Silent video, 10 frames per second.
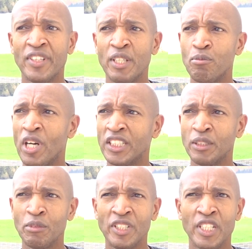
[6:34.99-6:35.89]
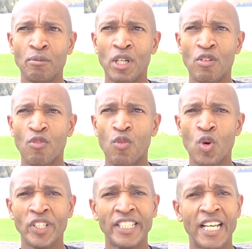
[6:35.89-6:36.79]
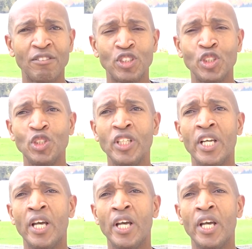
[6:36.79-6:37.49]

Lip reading: at approximately about 4 in the afternoon.